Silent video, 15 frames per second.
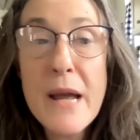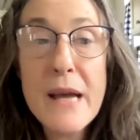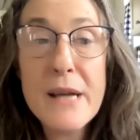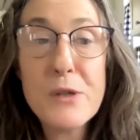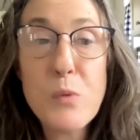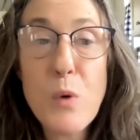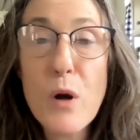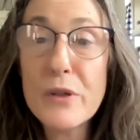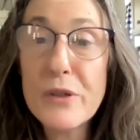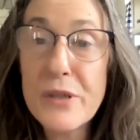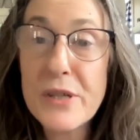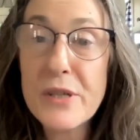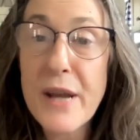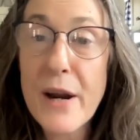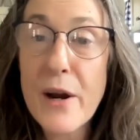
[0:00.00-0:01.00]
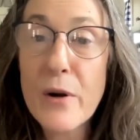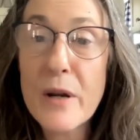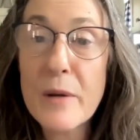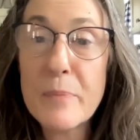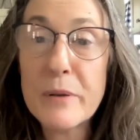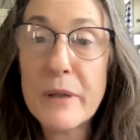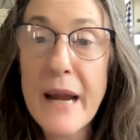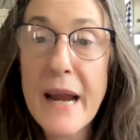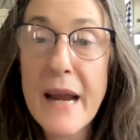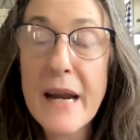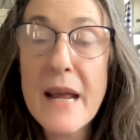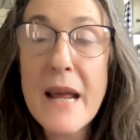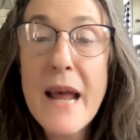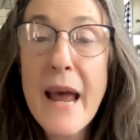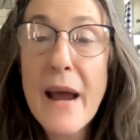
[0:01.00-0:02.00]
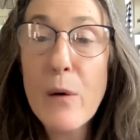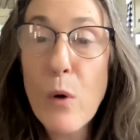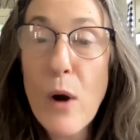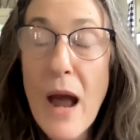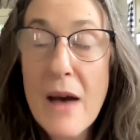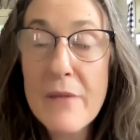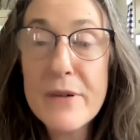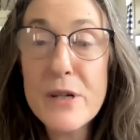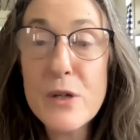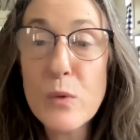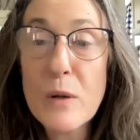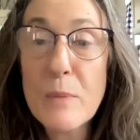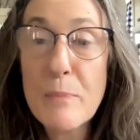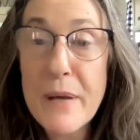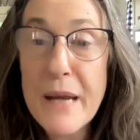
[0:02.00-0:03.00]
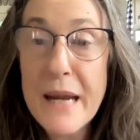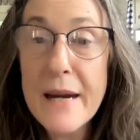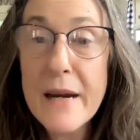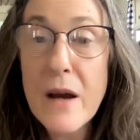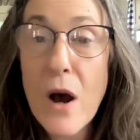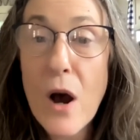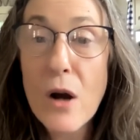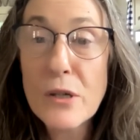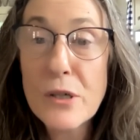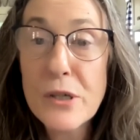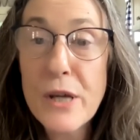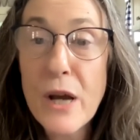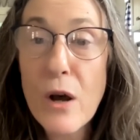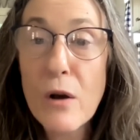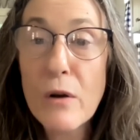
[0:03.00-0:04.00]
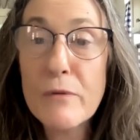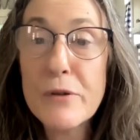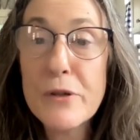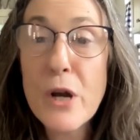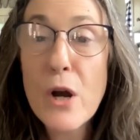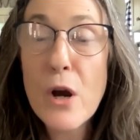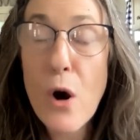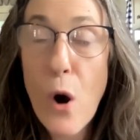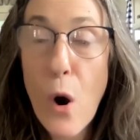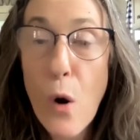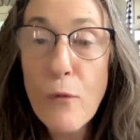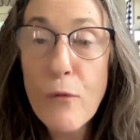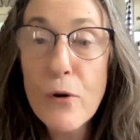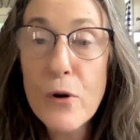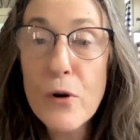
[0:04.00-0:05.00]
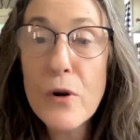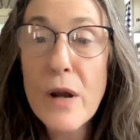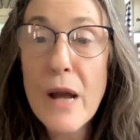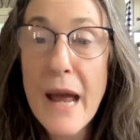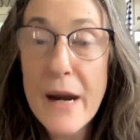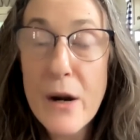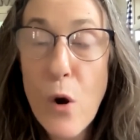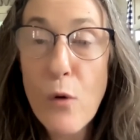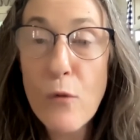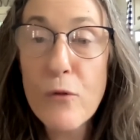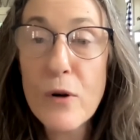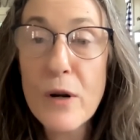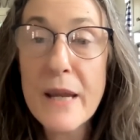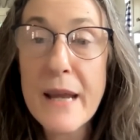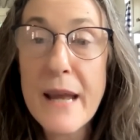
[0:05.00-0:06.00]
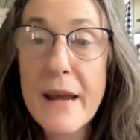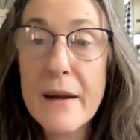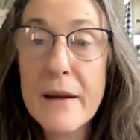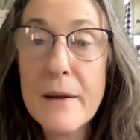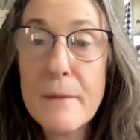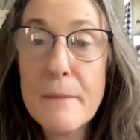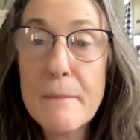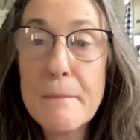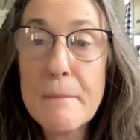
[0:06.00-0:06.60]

as well as this area plan, and we're having to repeat ourselves over and over again.